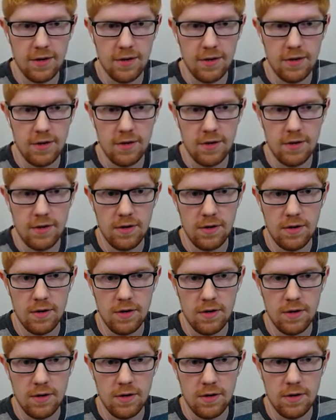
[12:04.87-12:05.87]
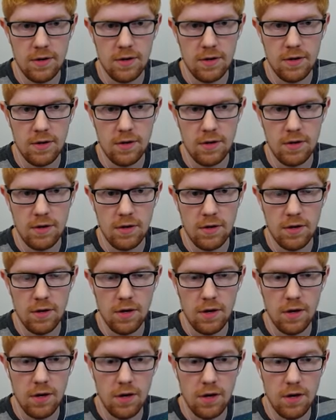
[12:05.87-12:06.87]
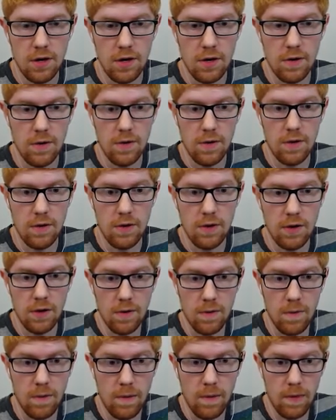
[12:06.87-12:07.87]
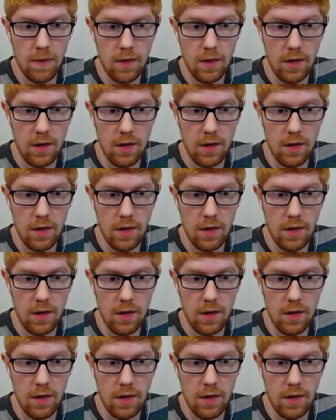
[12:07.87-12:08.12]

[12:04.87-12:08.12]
(no one is talking)